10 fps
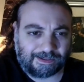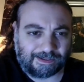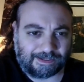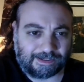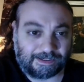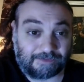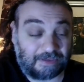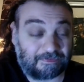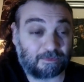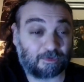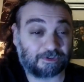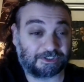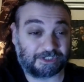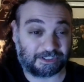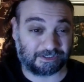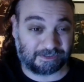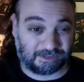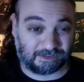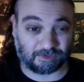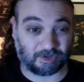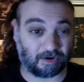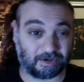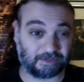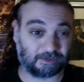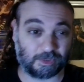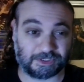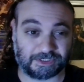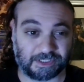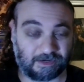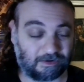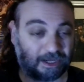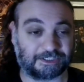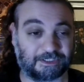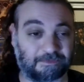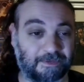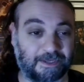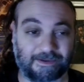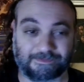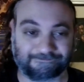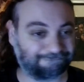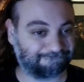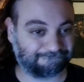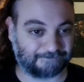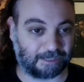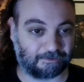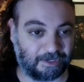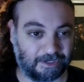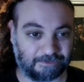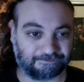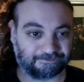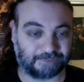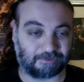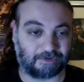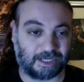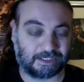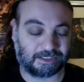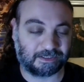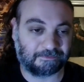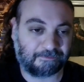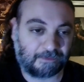Uh, if you have any more suggestions regarding Twiztid or ICP, I'll read them. I'll react to them.